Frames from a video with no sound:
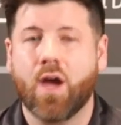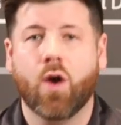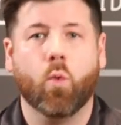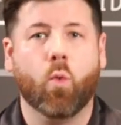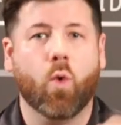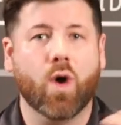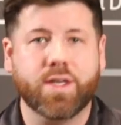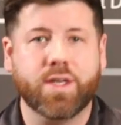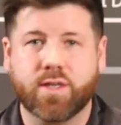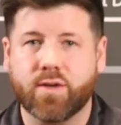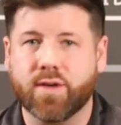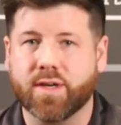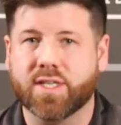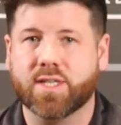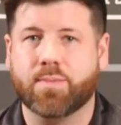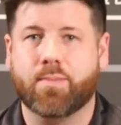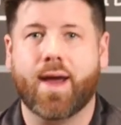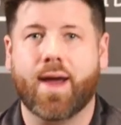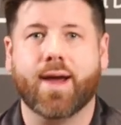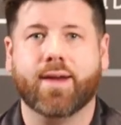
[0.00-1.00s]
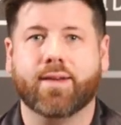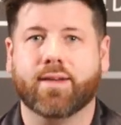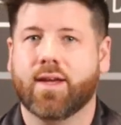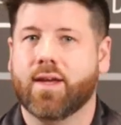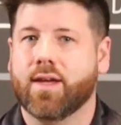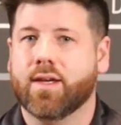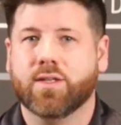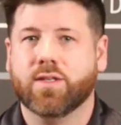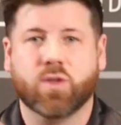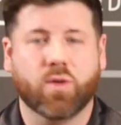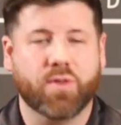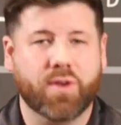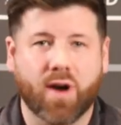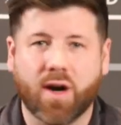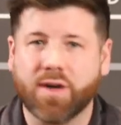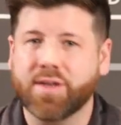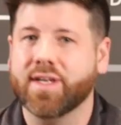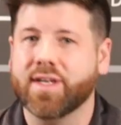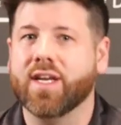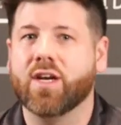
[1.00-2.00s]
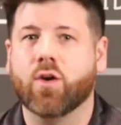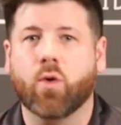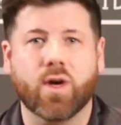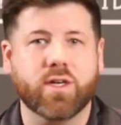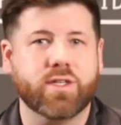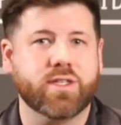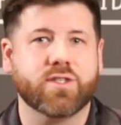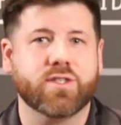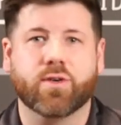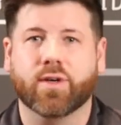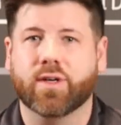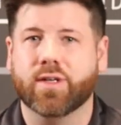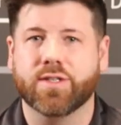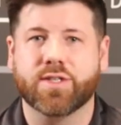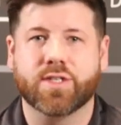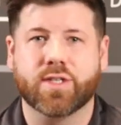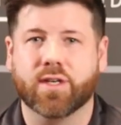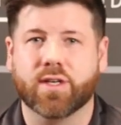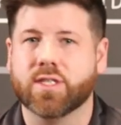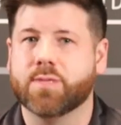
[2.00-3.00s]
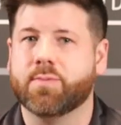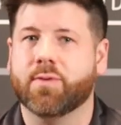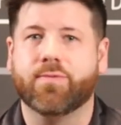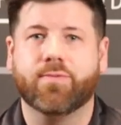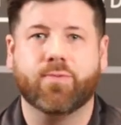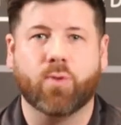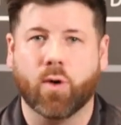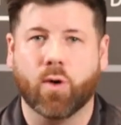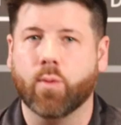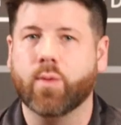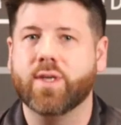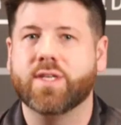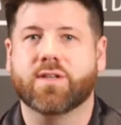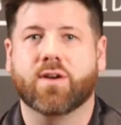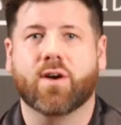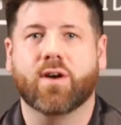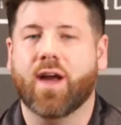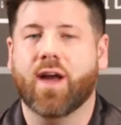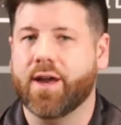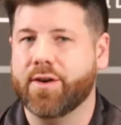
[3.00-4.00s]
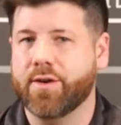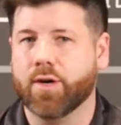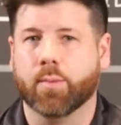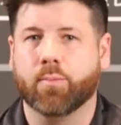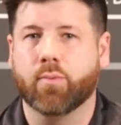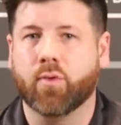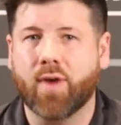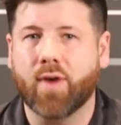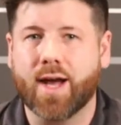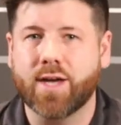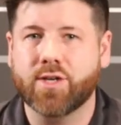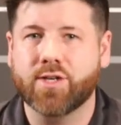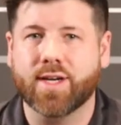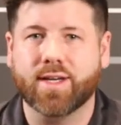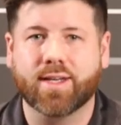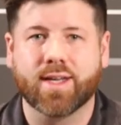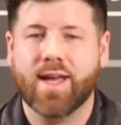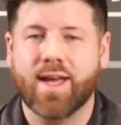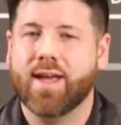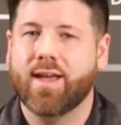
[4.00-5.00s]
what to expect, so there aren't any questions or concerns before we start on your project.